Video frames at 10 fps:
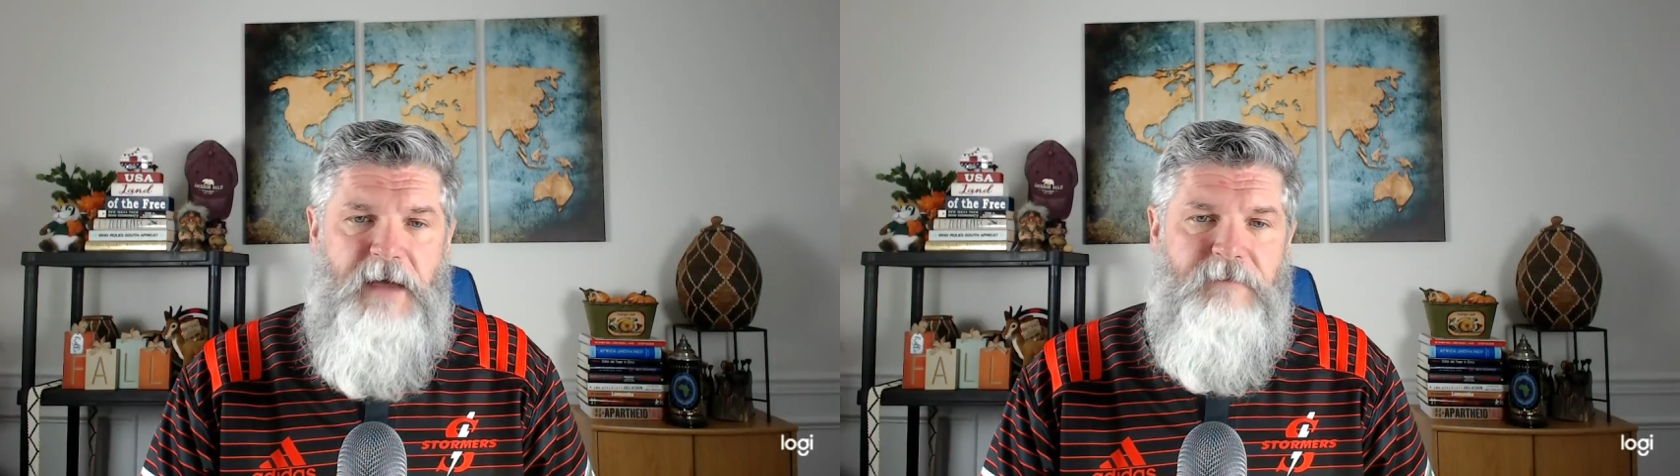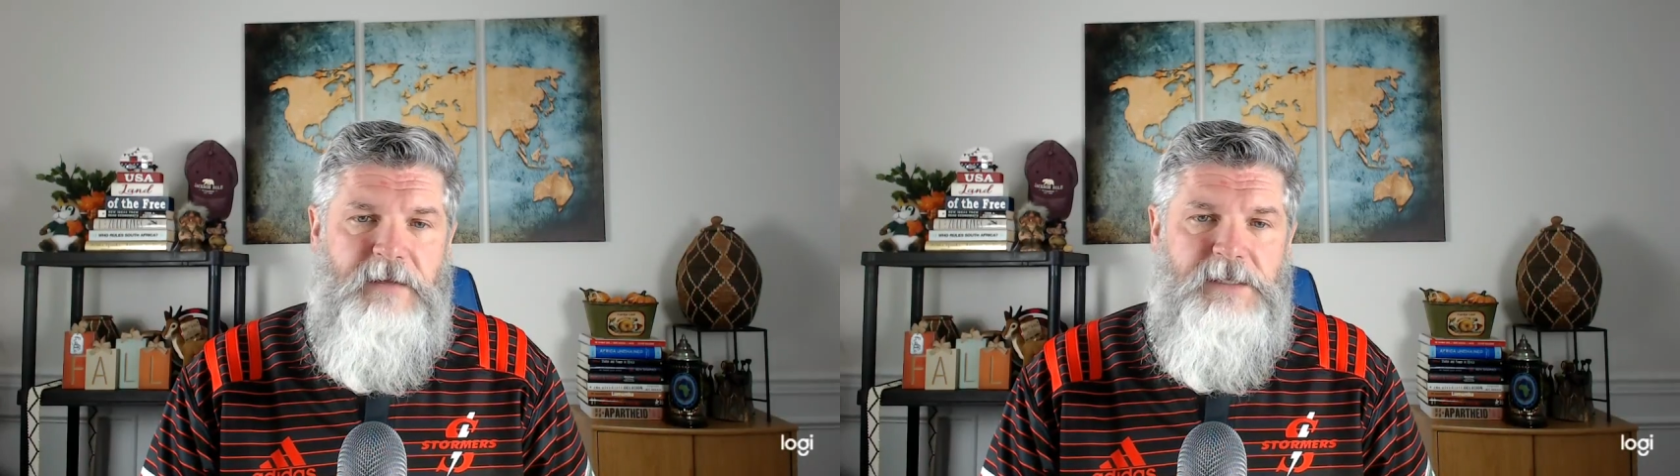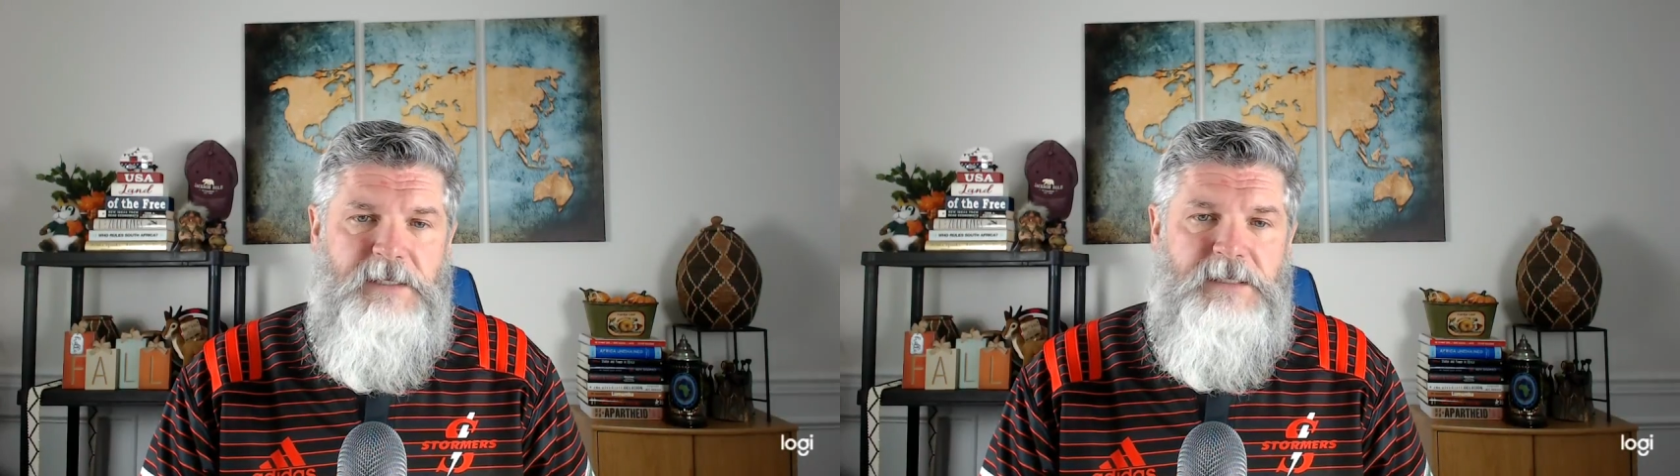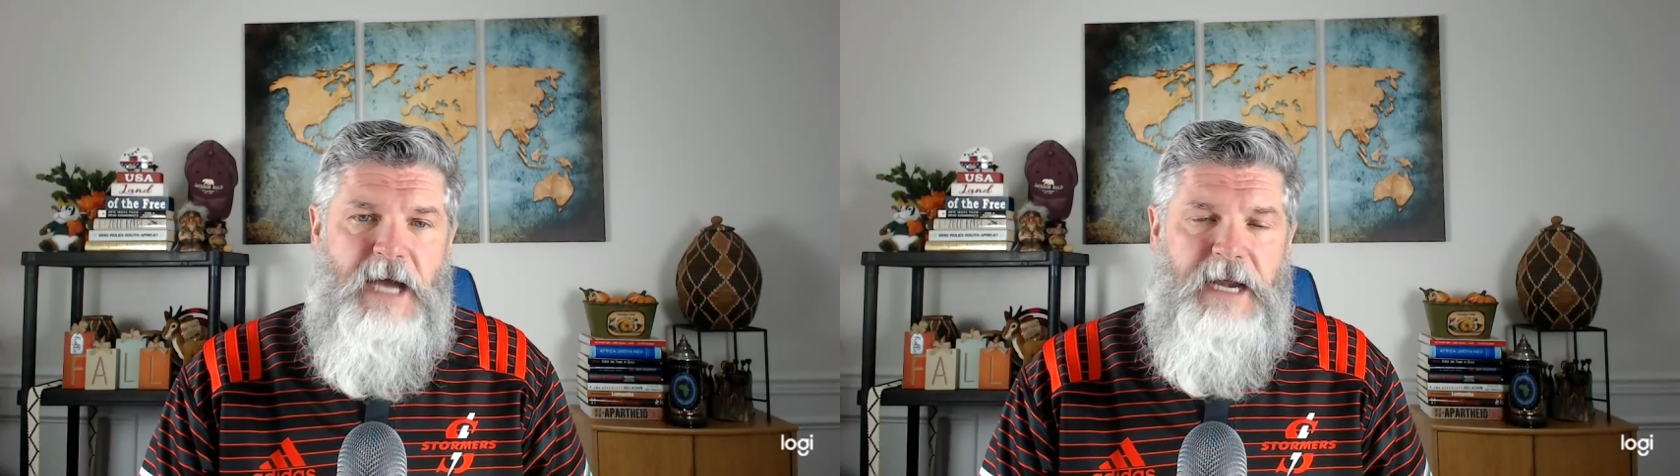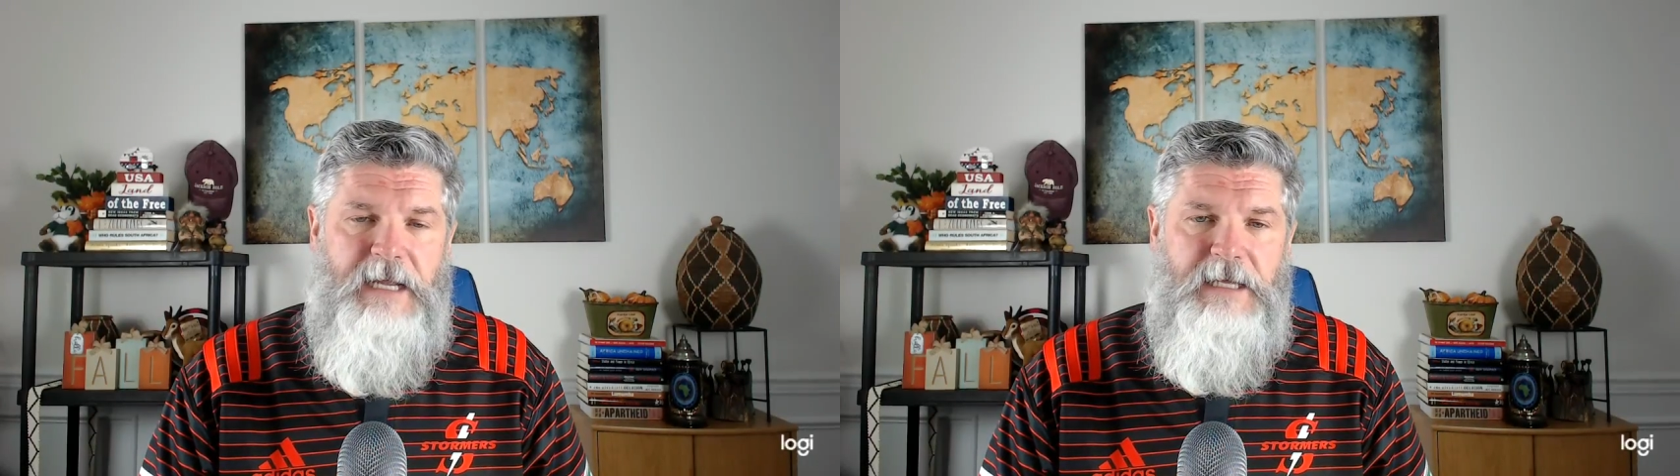African
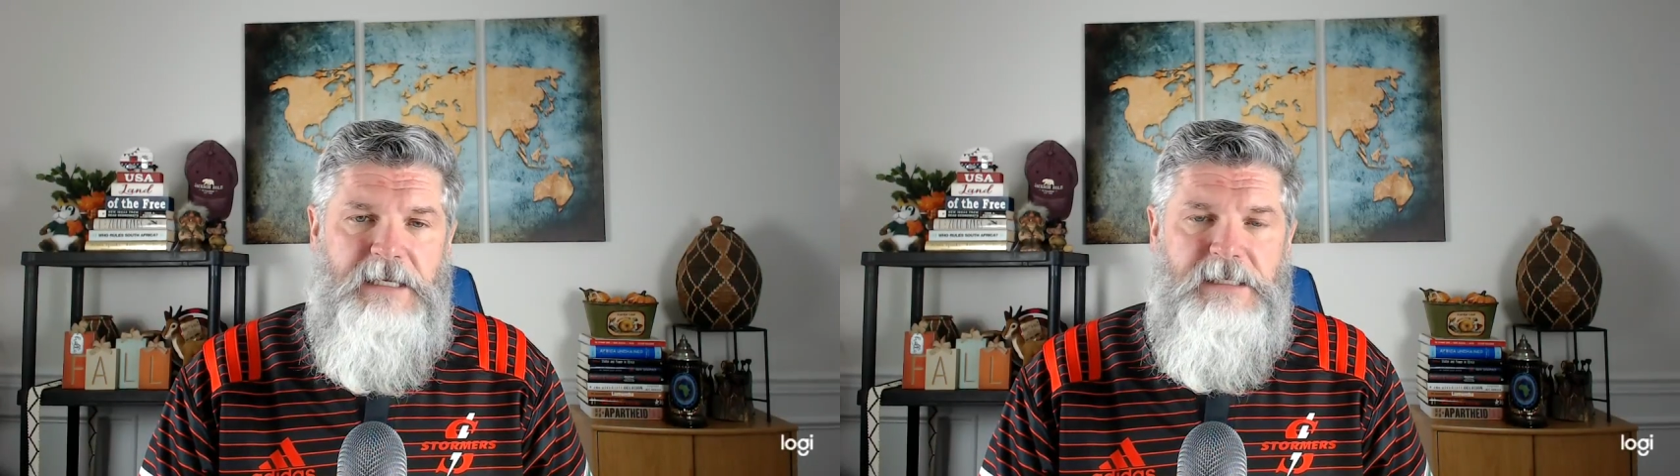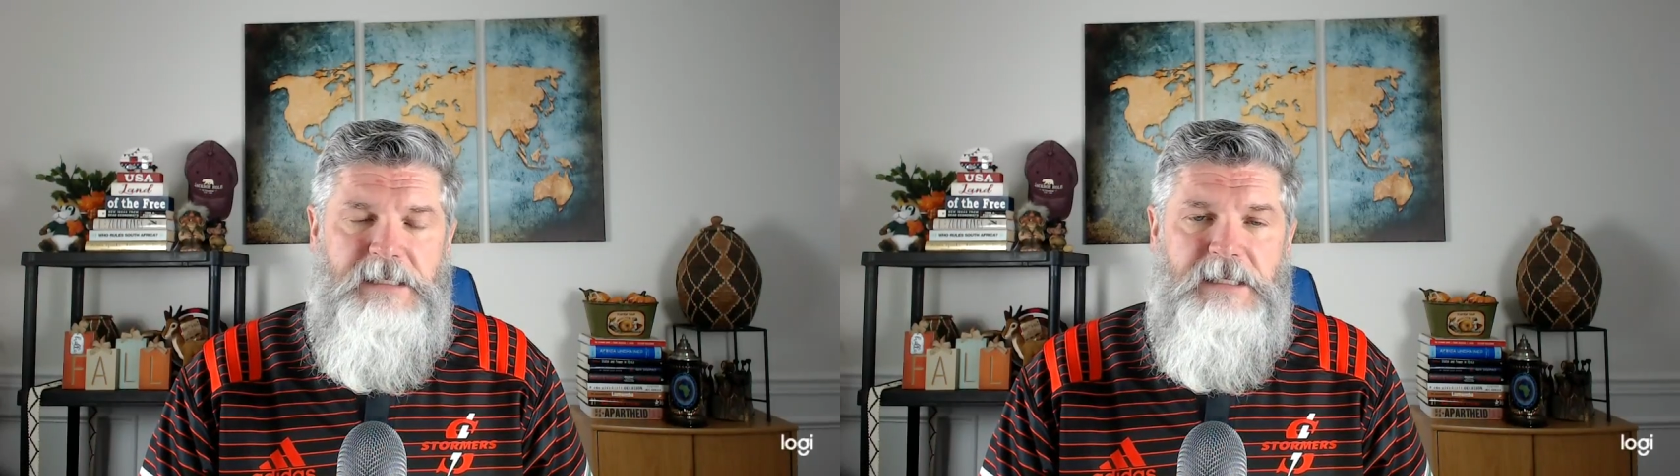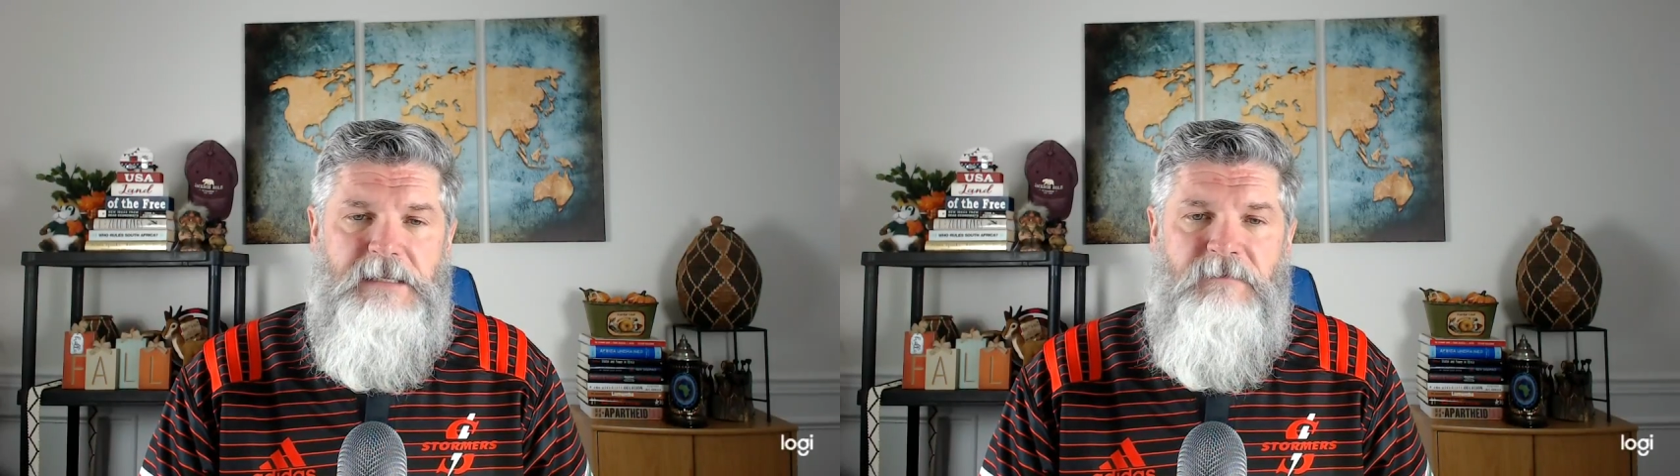society is